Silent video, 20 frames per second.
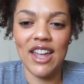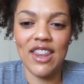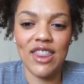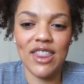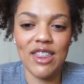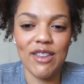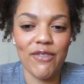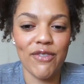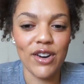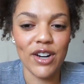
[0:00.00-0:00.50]

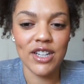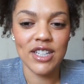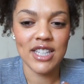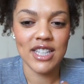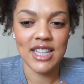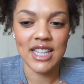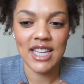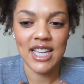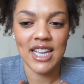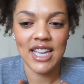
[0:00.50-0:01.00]
the first
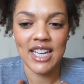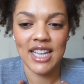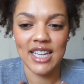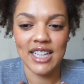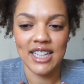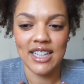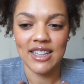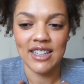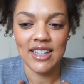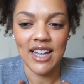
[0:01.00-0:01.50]

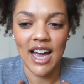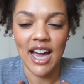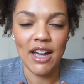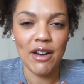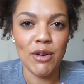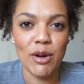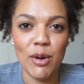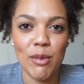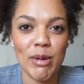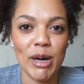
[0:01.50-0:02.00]
thing, I
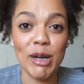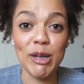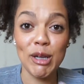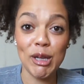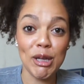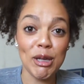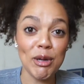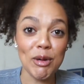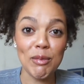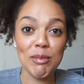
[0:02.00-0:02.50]
don't know about
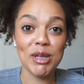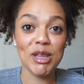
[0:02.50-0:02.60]
you,